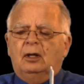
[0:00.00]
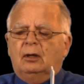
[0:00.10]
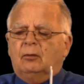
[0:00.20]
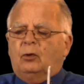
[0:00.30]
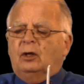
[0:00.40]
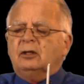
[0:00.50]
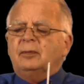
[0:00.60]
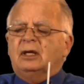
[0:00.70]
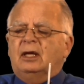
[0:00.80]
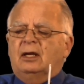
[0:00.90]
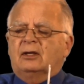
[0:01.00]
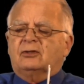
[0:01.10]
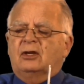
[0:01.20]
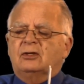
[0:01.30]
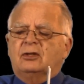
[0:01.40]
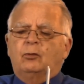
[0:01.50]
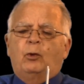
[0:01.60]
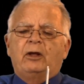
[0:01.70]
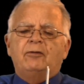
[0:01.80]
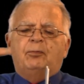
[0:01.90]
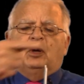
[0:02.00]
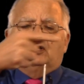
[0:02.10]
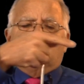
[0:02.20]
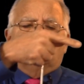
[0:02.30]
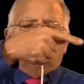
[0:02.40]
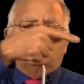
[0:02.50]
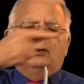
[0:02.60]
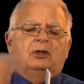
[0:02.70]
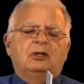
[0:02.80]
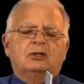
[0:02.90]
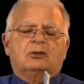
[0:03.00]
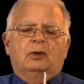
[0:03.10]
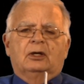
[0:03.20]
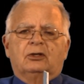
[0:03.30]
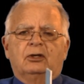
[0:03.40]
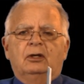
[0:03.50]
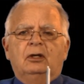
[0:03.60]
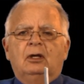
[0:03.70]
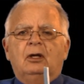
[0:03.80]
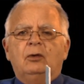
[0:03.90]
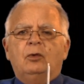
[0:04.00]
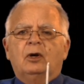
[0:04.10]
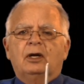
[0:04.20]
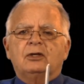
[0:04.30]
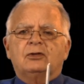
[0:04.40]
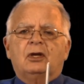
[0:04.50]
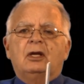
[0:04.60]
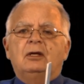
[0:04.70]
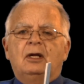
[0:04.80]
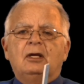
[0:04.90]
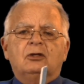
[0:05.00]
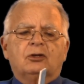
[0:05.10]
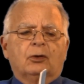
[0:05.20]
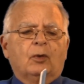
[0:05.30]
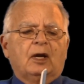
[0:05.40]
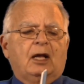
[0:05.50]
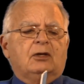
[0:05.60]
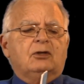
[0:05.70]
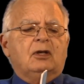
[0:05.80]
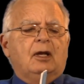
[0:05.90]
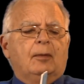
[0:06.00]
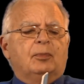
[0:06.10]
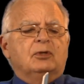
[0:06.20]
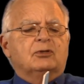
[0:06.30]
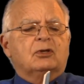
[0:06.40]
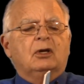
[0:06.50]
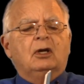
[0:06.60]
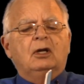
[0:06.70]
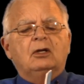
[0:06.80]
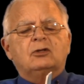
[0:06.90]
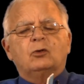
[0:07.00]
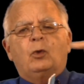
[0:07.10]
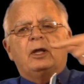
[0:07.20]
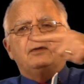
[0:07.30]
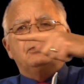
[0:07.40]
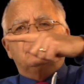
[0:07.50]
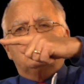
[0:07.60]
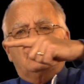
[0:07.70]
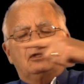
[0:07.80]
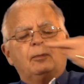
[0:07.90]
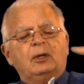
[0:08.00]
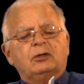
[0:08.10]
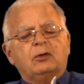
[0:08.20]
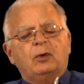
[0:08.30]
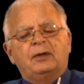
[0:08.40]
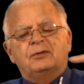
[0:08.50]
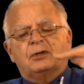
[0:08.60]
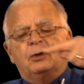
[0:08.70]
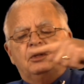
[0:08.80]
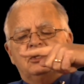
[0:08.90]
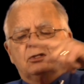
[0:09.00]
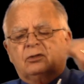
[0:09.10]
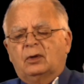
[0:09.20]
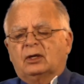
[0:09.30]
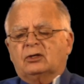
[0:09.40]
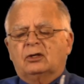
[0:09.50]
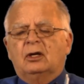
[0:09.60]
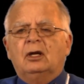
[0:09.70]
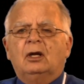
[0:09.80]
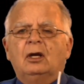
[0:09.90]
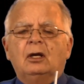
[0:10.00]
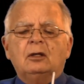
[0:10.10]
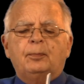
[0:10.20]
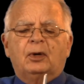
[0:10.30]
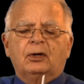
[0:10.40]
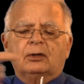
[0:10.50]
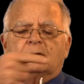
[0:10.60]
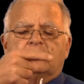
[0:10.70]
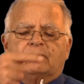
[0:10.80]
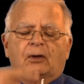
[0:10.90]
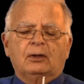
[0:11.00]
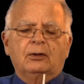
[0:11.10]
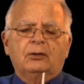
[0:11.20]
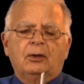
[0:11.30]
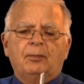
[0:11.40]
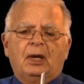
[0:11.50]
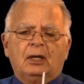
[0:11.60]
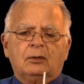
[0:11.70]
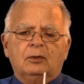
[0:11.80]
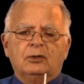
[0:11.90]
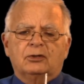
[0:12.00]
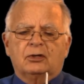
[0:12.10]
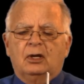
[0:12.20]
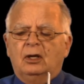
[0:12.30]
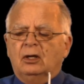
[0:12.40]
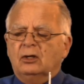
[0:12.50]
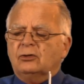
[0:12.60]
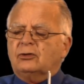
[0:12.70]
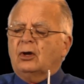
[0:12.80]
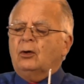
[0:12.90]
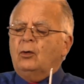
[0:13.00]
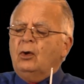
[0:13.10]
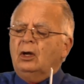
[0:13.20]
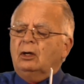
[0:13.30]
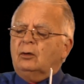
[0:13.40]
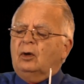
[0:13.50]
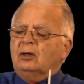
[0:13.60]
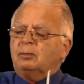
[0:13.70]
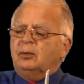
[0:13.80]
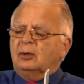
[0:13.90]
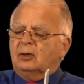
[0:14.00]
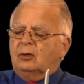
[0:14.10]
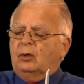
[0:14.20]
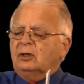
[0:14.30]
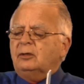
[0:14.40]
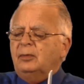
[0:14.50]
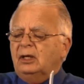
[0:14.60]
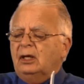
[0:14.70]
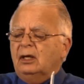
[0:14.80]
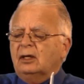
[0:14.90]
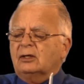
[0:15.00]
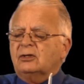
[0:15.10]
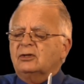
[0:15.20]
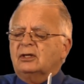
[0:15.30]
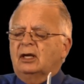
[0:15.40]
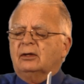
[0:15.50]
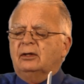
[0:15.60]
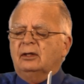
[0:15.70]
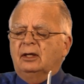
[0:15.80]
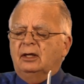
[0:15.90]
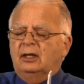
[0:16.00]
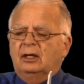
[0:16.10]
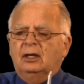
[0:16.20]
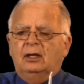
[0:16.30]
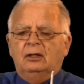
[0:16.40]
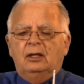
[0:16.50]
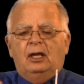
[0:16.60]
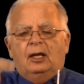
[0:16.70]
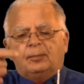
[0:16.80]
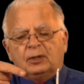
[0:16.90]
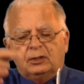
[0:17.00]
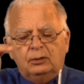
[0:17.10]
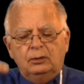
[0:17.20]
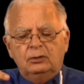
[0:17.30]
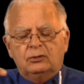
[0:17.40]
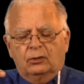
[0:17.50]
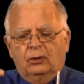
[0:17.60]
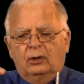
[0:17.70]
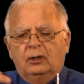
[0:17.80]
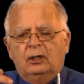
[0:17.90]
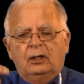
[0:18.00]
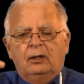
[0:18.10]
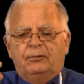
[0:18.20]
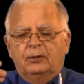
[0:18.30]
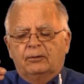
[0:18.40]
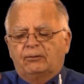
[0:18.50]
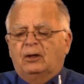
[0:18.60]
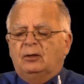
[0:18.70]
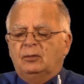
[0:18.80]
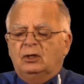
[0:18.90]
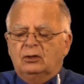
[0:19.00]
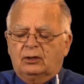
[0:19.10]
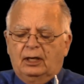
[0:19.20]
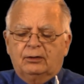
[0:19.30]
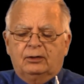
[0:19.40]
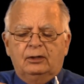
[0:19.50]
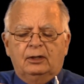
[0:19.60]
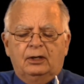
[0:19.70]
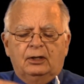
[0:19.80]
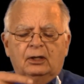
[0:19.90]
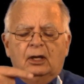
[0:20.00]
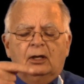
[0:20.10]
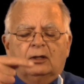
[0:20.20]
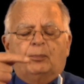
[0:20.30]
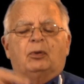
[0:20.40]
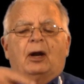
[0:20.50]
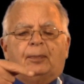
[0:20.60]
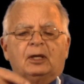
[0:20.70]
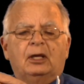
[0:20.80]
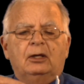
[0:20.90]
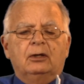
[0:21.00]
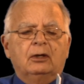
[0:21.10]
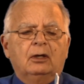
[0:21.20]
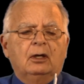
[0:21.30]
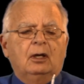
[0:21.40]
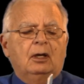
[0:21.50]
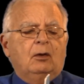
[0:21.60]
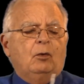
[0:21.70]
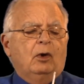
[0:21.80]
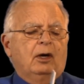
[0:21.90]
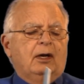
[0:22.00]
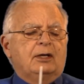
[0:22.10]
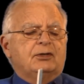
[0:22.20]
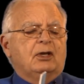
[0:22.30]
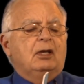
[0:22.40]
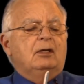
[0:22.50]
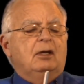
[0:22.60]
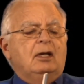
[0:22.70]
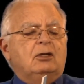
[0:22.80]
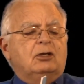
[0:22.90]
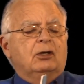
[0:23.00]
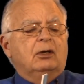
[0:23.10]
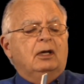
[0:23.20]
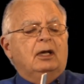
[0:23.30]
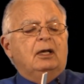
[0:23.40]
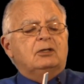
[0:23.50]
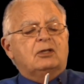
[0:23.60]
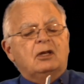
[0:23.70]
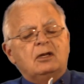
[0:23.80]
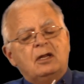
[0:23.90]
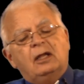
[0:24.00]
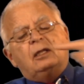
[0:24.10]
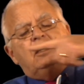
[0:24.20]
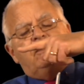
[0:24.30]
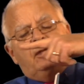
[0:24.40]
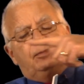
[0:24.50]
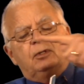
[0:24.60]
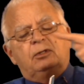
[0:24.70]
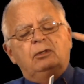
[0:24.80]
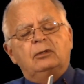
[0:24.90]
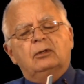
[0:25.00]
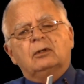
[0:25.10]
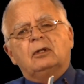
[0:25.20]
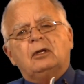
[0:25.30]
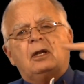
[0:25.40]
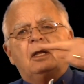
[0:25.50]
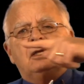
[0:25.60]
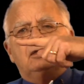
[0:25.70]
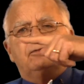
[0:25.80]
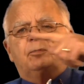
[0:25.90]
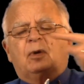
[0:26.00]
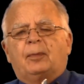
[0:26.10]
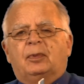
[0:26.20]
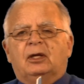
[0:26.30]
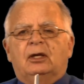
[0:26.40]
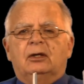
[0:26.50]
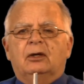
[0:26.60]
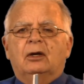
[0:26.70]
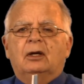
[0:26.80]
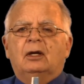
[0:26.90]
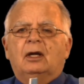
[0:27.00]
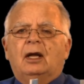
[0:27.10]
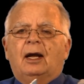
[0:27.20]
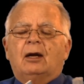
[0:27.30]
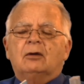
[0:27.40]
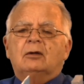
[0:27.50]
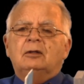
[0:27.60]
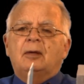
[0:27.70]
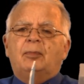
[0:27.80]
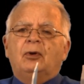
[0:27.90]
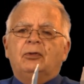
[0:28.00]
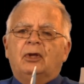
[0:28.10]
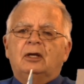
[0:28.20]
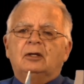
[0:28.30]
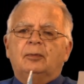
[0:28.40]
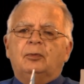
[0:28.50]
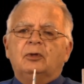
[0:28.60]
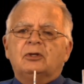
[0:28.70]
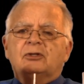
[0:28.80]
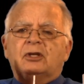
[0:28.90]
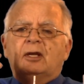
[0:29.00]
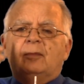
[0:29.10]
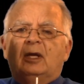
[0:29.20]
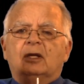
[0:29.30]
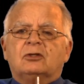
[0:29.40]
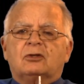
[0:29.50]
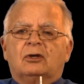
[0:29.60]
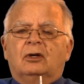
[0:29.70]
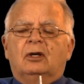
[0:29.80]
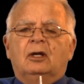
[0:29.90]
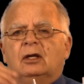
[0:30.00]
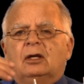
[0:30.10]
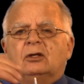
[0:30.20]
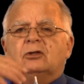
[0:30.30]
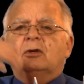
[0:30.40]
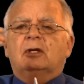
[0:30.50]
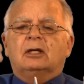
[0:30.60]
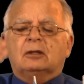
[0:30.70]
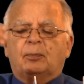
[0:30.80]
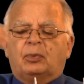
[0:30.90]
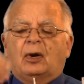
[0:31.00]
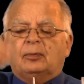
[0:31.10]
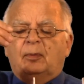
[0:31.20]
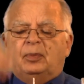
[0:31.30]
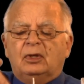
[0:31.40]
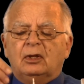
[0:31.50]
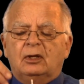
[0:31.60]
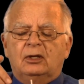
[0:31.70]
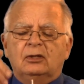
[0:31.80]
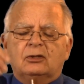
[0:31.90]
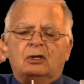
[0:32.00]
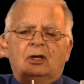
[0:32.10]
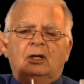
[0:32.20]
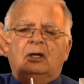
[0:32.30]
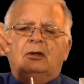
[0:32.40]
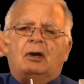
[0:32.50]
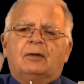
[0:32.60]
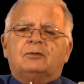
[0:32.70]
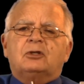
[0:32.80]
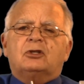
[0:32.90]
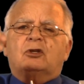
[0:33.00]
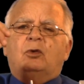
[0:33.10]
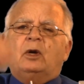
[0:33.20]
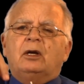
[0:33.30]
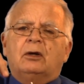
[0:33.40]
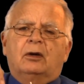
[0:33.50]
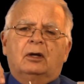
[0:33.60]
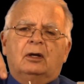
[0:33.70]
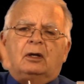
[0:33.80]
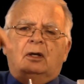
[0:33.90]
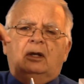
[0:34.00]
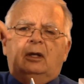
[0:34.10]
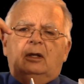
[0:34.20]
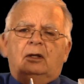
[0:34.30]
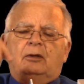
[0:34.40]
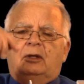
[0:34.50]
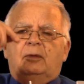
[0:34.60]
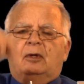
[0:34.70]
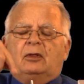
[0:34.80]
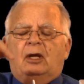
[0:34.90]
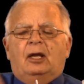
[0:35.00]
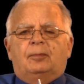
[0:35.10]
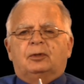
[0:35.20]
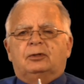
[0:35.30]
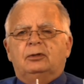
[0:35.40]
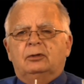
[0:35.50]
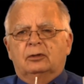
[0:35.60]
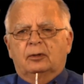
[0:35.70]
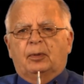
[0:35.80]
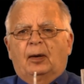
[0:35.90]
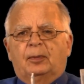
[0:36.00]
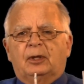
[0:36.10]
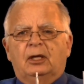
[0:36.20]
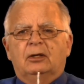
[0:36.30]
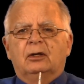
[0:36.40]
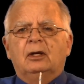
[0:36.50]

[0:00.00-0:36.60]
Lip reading: Quantum mechanics says that wave particles go in this direction, whereas in nature what actually happens is the waves, elementary waves, go in this direction and the particles follow them backwards. So quantum mechanics is calculating the amplitudes, or if you're Feynman, you're calculating the propagator, whereas in nature it's the negative amplitude or the negative propagator. How could they both end up with the same answer? So to get the probabilities, you have to square the amplitude or the propagator,